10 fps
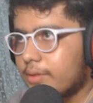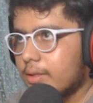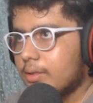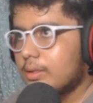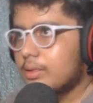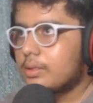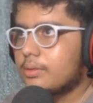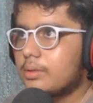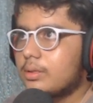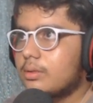in
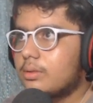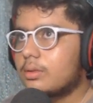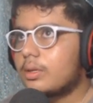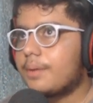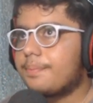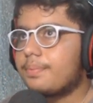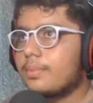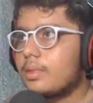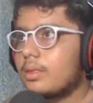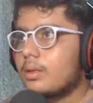this one. Okay,
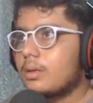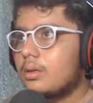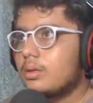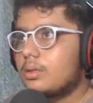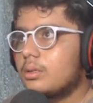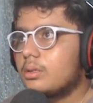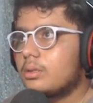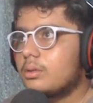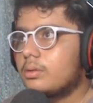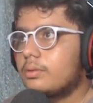
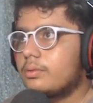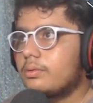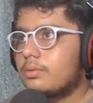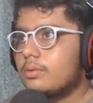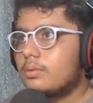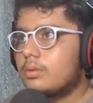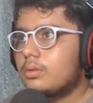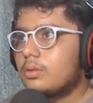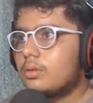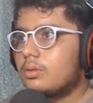so
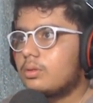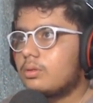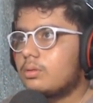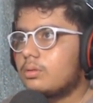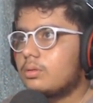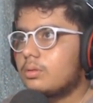2